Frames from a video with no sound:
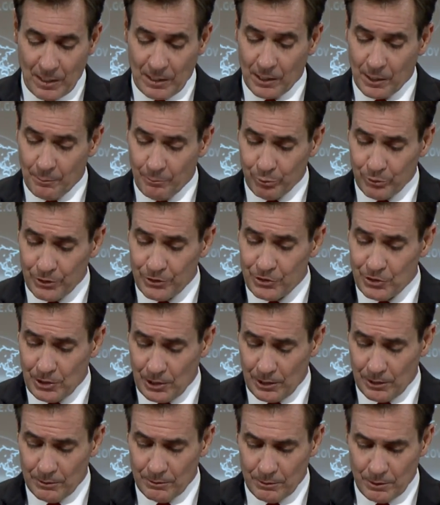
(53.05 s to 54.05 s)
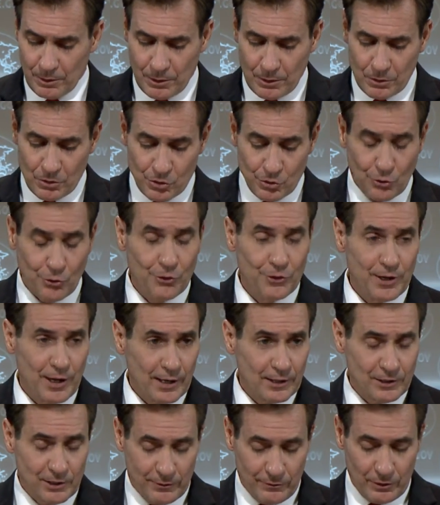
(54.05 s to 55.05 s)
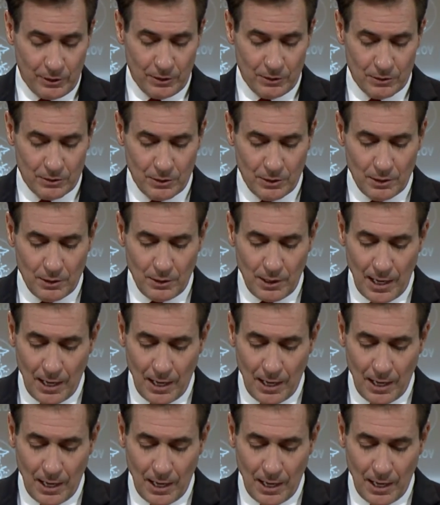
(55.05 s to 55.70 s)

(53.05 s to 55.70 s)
and complicit in certain activities